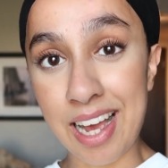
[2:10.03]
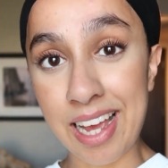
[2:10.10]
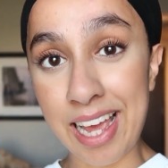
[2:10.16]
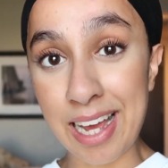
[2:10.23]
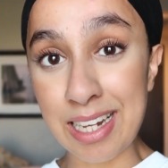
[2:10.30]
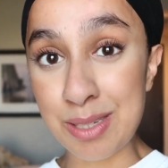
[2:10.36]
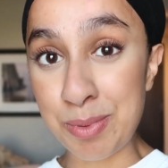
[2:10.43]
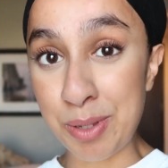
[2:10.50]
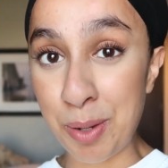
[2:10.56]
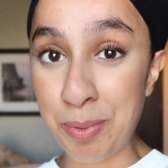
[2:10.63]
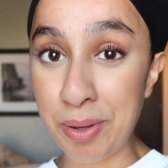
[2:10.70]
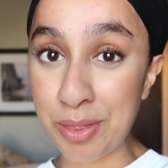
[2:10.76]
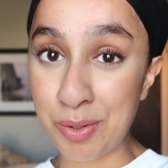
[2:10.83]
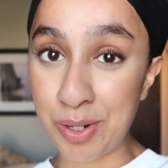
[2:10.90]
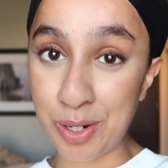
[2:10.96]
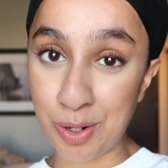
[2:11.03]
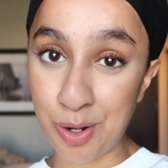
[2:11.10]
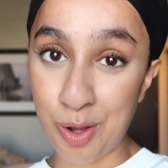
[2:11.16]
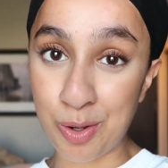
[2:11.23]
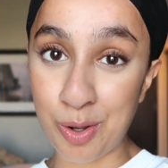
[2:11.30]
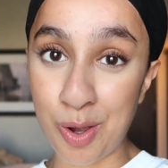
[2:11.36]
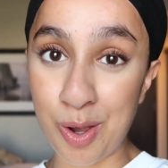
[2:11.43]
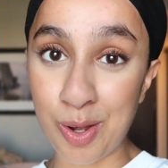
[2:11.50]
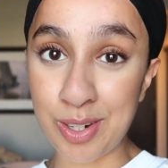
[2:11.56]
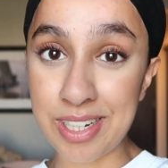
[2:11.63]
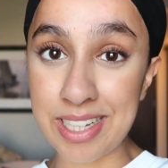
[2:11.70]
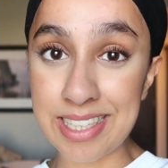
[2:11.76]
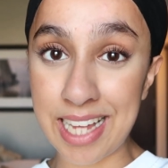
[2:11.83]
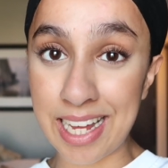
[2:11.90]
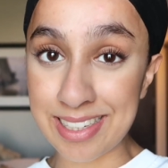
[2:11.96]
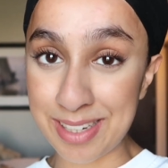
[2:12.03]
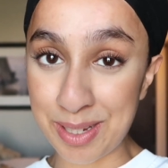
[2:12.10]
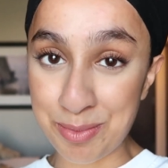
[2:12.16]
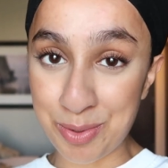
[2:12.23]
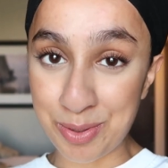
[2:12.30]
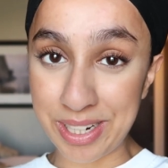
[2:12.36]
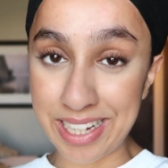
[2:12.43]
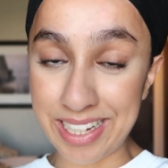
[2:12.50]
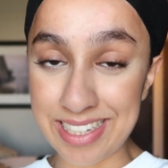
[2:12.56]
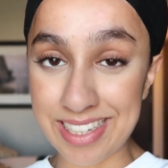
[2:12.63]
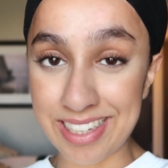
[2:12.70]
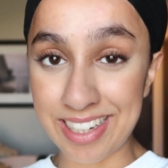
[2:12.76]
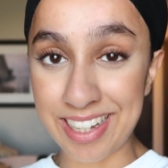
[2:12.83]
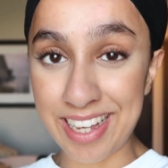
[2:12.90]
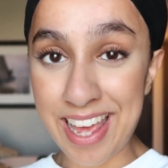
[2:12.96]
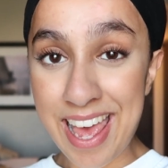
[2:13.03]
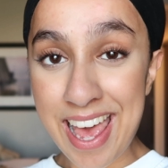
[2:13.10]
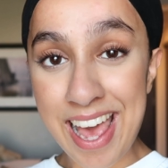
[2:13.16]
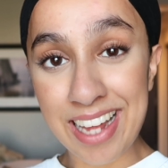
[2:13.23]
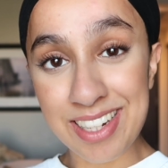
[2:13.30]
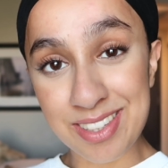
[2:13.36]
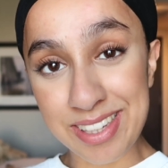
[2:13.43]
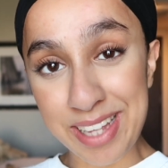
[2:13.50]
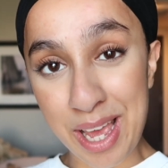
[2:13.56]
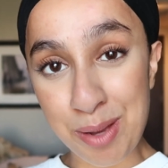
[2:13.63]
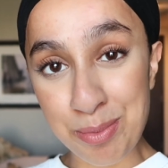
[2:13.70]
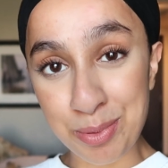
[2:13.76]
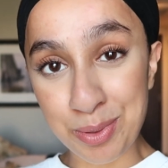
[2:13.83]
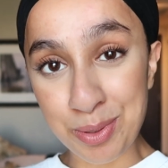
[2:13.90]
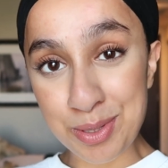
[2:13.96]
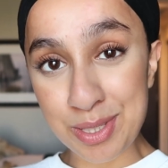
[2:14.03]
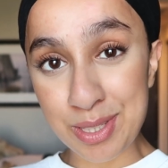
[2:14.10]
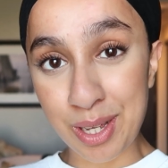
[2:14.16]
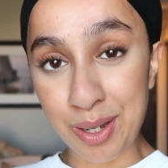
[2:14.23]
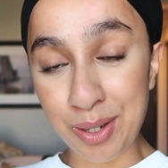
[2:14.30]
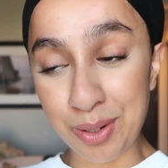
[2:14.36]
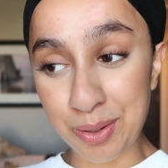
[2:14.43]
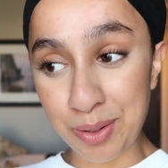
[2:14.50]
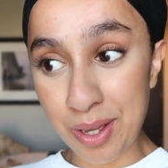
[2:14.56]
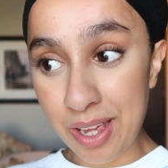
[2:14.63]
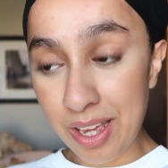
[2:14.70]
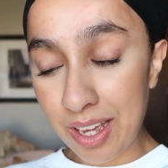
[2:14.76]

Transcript: I had to be up at three o'clock on Saturday morning to head to the airport. So